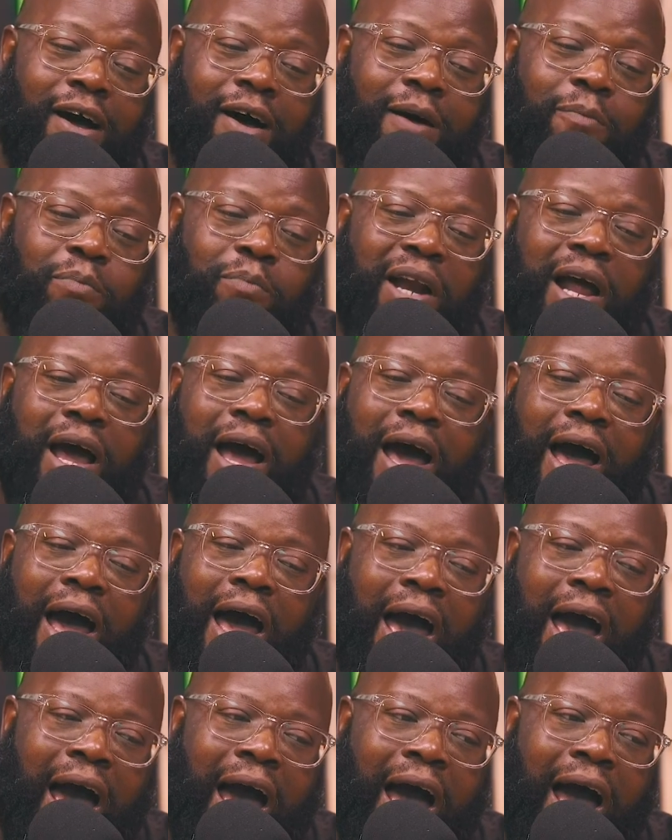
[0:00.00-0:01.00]
um, but
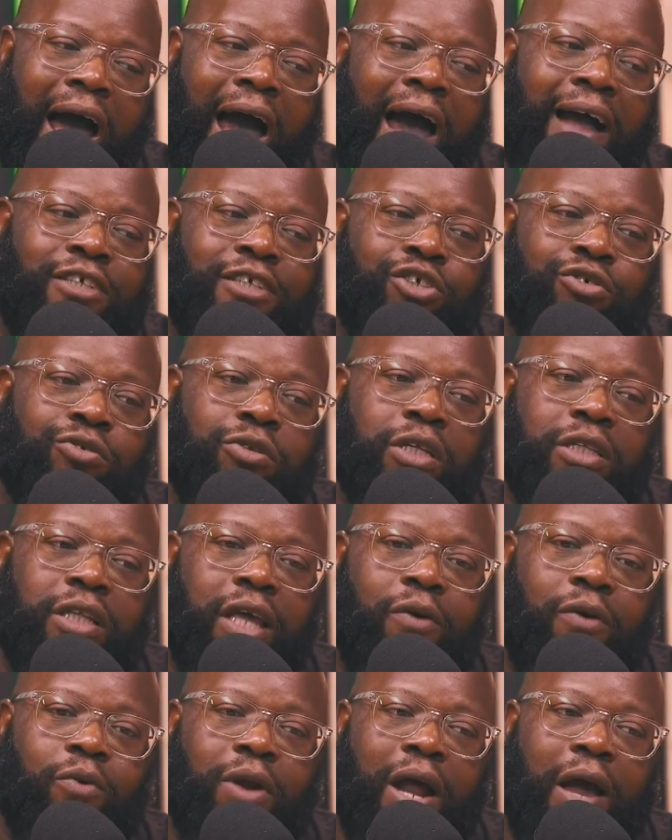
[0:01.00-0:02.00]
I, I, truly
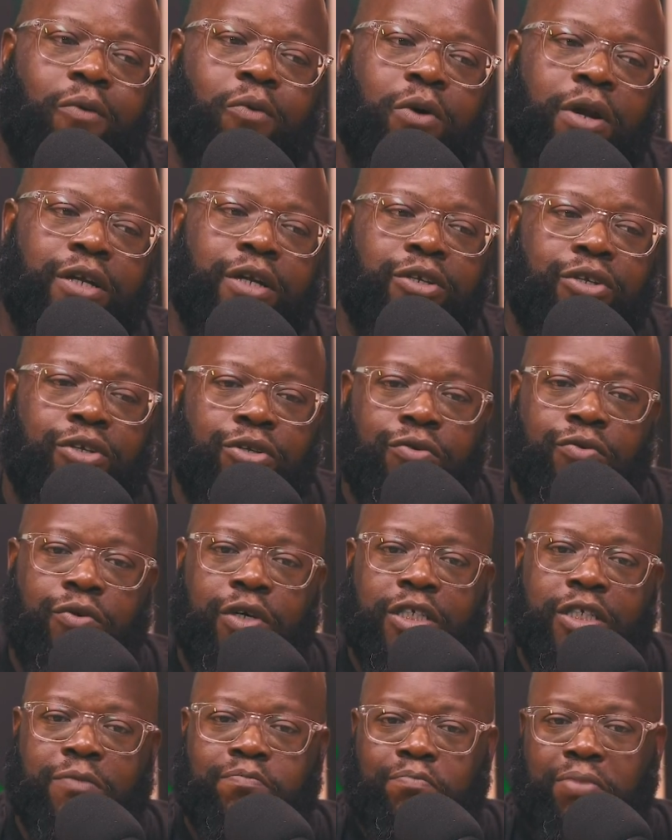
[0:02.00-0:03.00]
think what I want to do
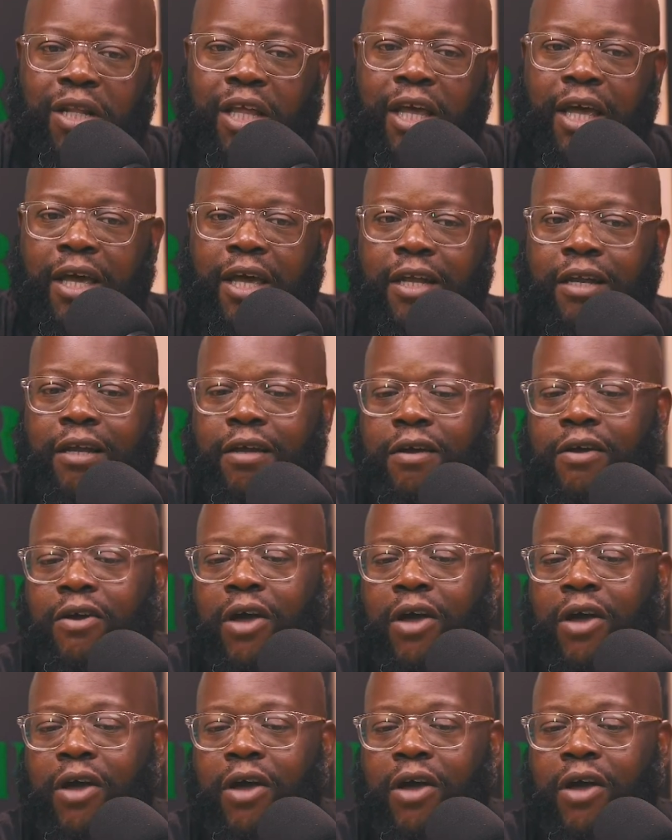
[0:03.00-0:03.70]
is plan.